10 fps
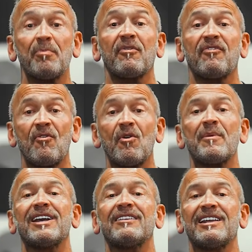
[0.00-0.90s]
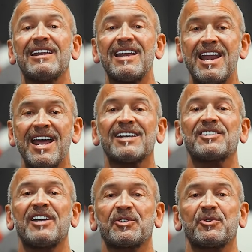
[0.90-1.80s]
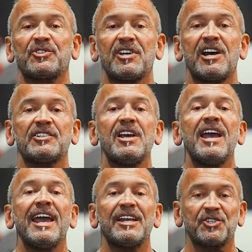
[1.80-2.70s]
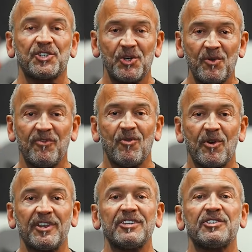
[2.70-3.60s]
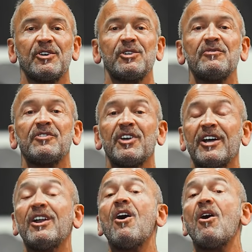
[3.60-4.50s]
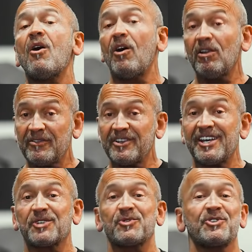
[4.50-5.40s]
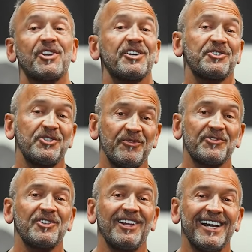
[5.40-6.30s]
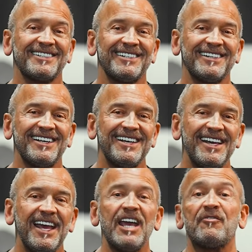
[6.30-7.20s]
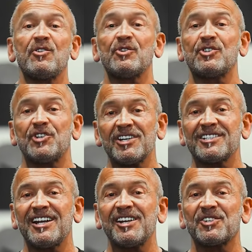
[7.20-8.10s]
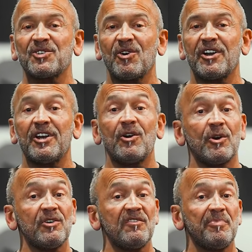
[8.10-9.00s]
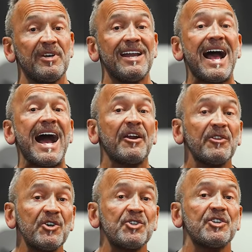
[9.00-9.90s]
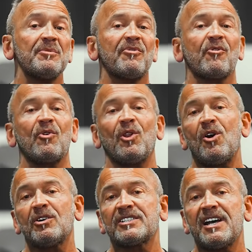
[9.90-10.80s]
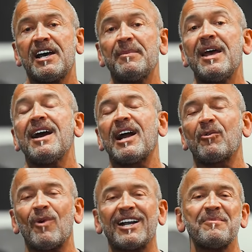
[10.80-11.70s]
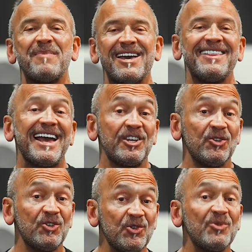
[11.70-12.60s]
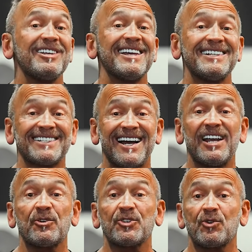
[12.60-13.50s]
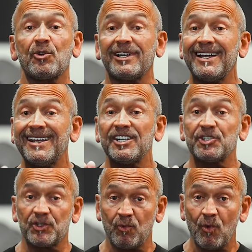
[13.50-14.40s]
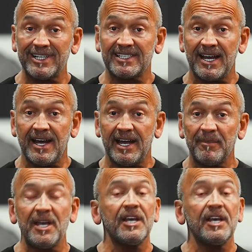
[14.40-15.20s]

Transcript: performing the next exercise, and so forth until you've done all of the exercises you've selected. If you're just getting started or you've been out of the gym for a long time, I recommend that you do the entire circuit just one time.